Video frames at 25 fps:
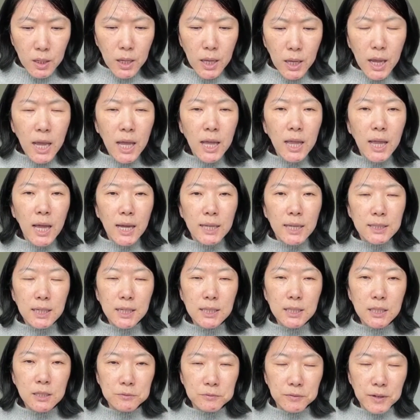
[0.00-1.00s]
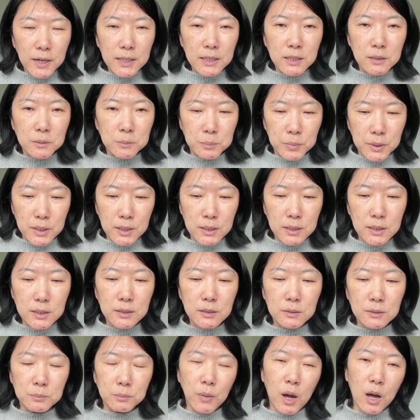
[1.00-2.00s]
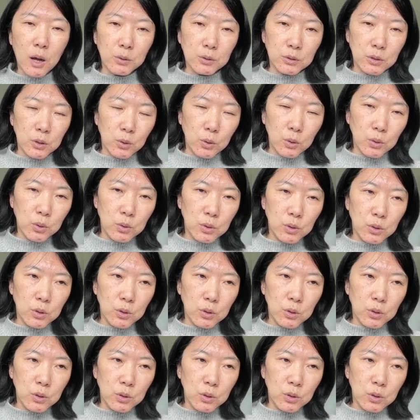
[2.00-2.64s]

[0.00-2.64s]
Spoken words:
and identifying the business model